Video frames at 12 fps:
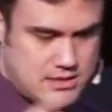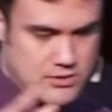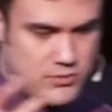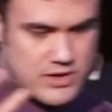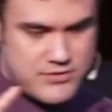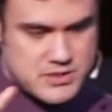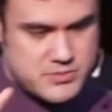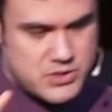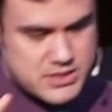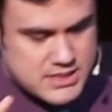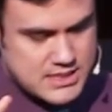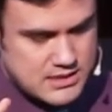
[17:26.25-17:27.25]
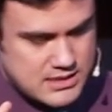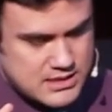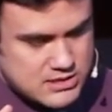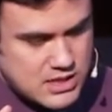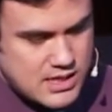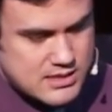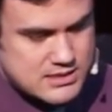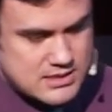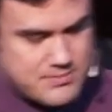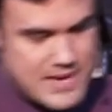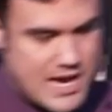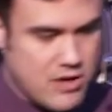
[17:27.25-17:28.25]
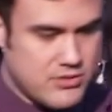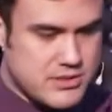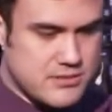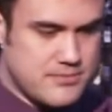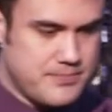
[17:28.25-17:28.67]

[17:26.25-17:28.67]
in one of his books, he talks about